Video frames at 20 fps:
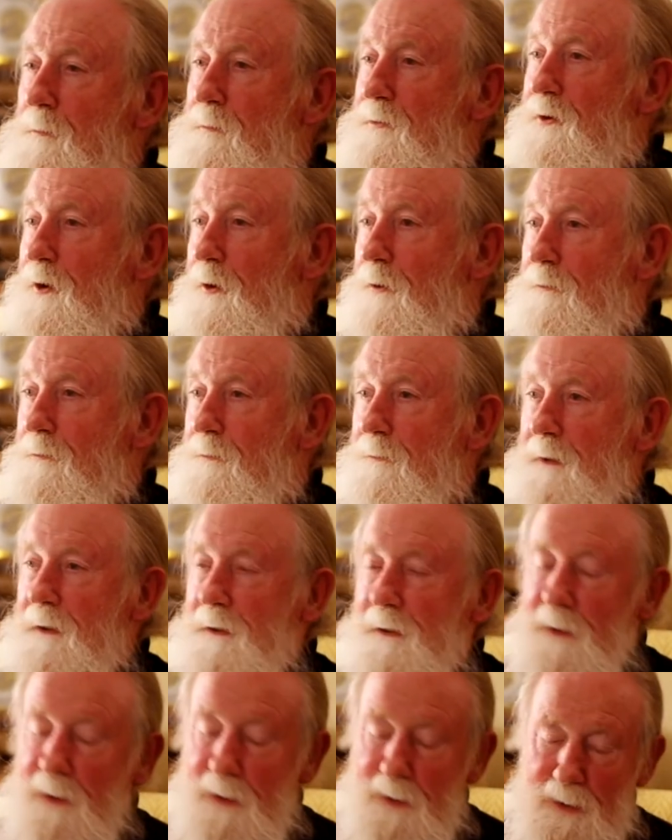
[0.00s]

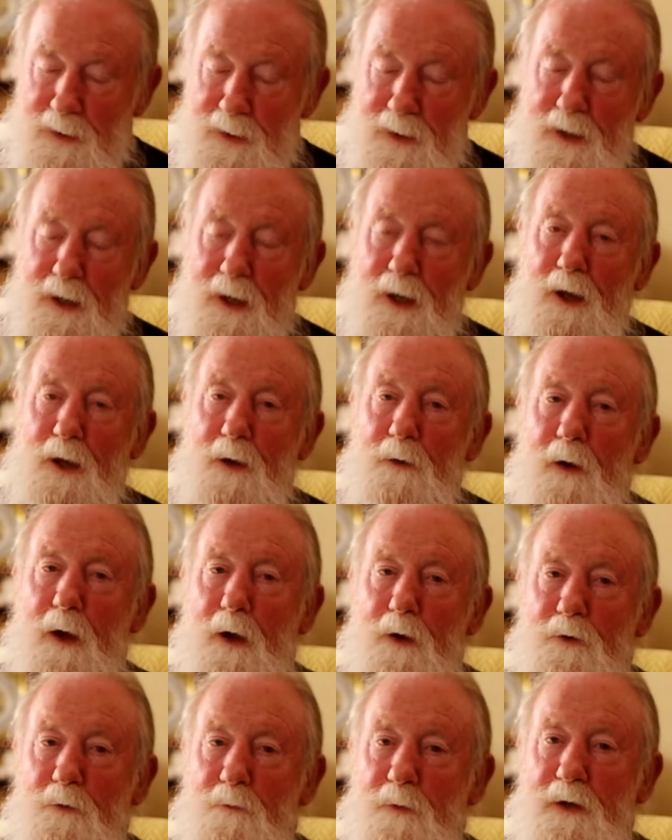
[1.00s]
himself?
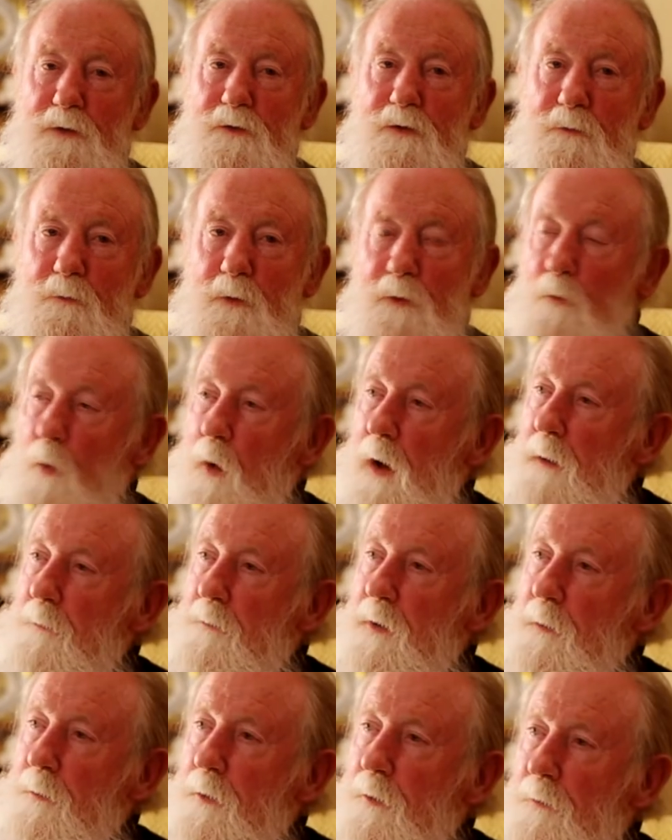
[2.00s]
Are you mixing with white
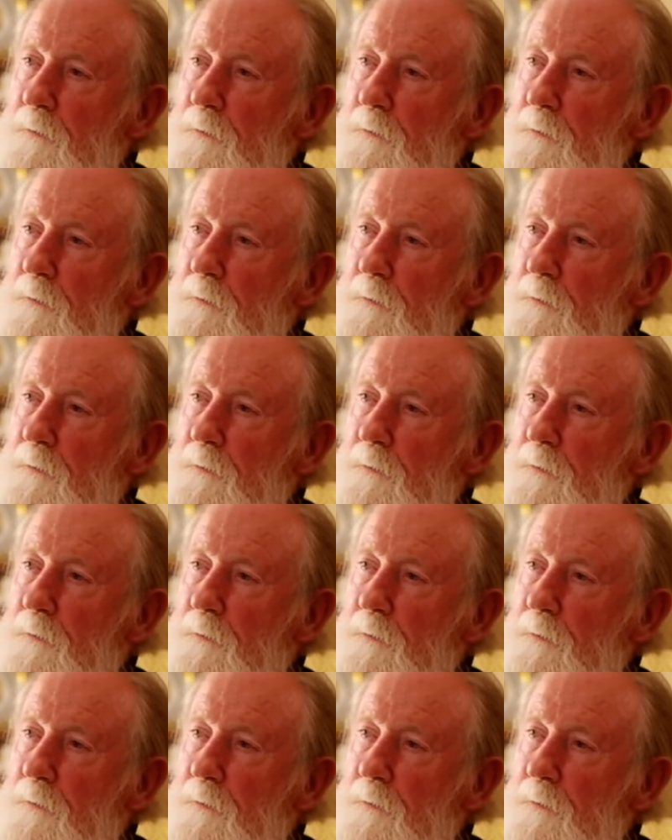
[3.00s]
people who